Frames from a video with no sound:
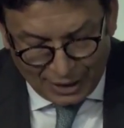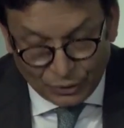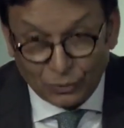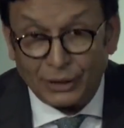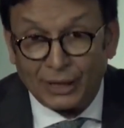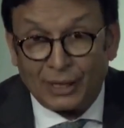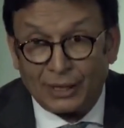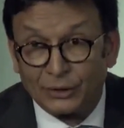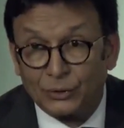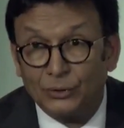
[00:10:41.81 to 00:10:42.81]
So we are
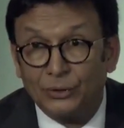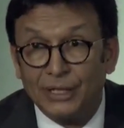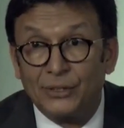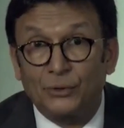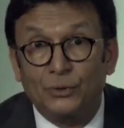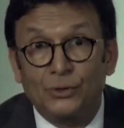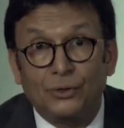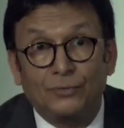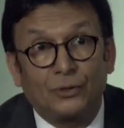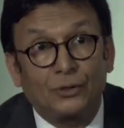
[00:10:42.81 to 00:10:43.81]
2
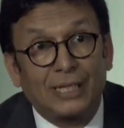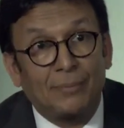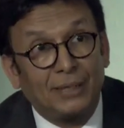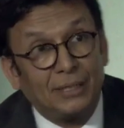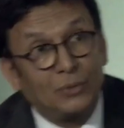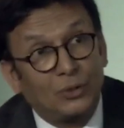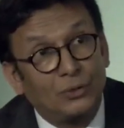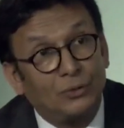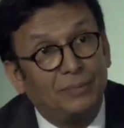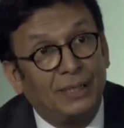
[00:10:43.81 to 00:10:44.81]
institutions, for example, in
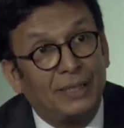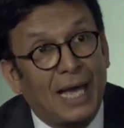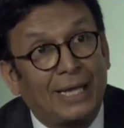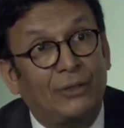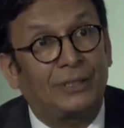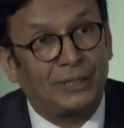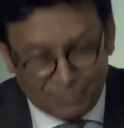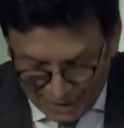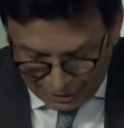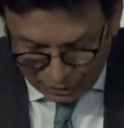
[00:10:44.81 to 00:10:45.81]
Morocco being accredited
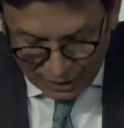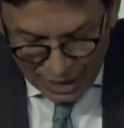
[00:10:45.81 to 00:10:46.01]
by the